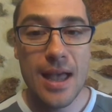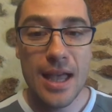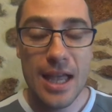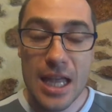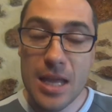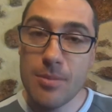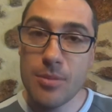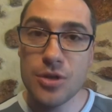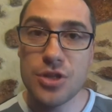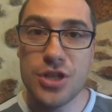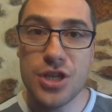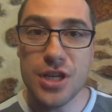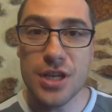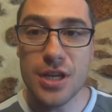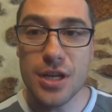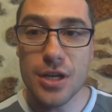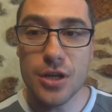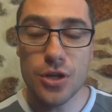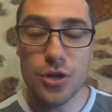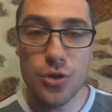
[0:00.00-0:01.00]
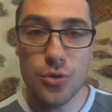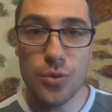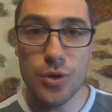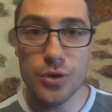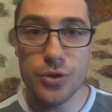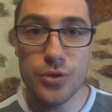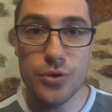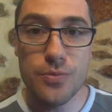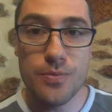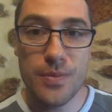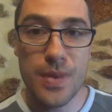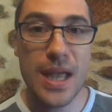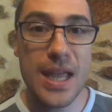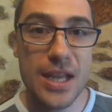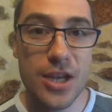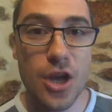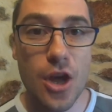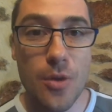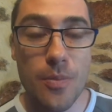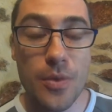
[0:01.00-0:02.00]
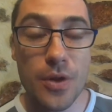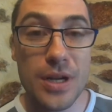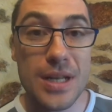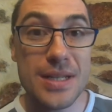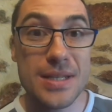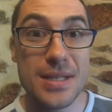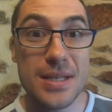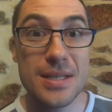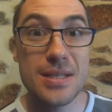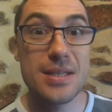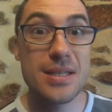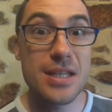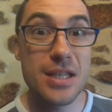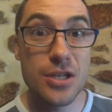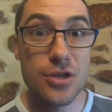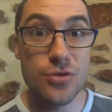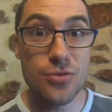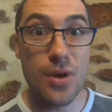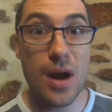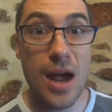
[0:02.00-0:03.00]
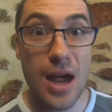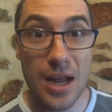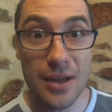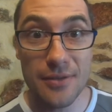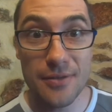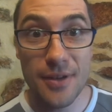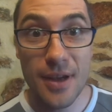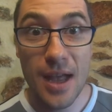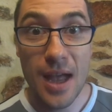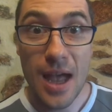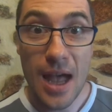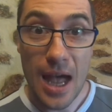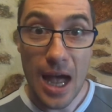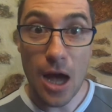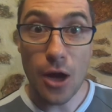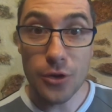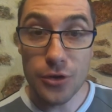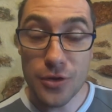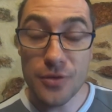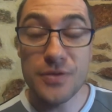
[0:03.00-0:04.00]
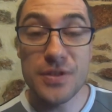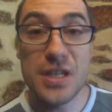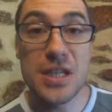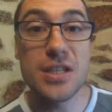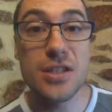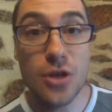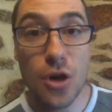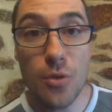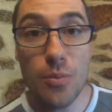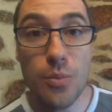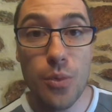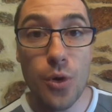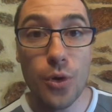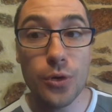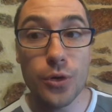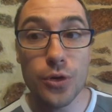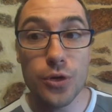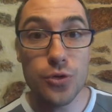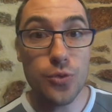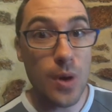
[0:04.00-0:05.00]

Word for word: Imagine you were to make up an SSD drive out of these components.